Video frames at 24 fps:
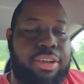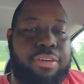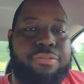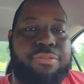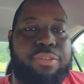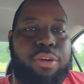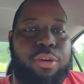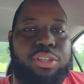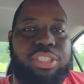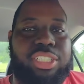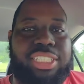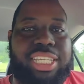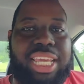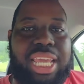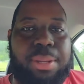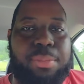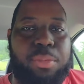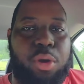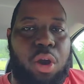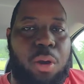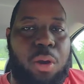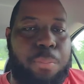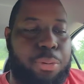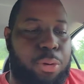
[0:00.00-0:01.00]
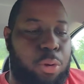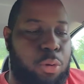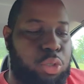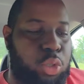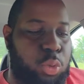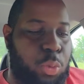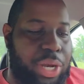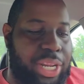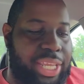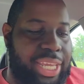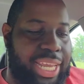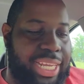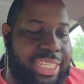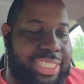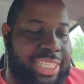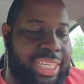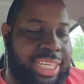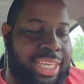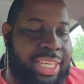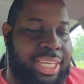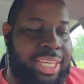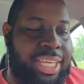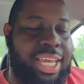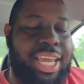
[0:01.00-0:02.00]
First team All-Pro
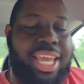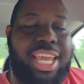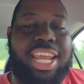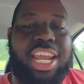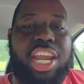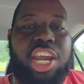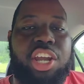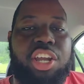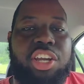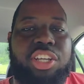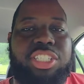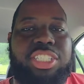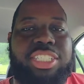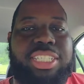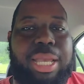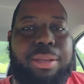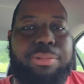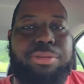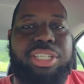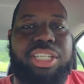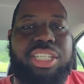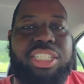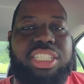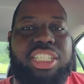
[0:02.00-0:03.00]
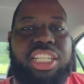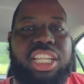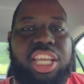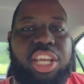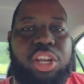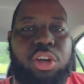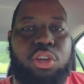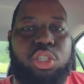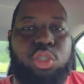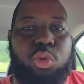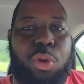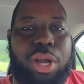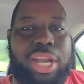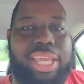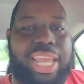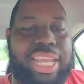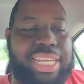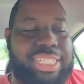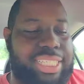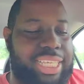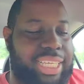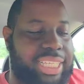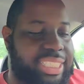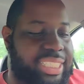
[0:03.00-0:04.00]
2018. Interceptions leader
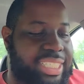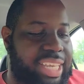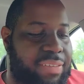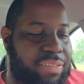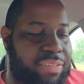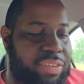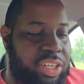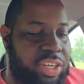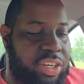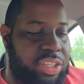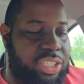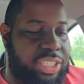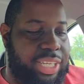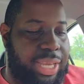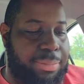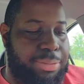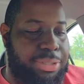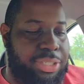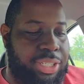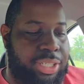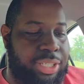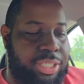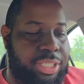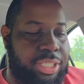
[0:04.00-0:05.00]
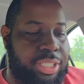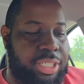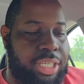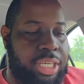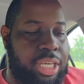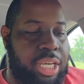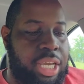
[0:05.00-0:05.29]
2018, 7 interceptions.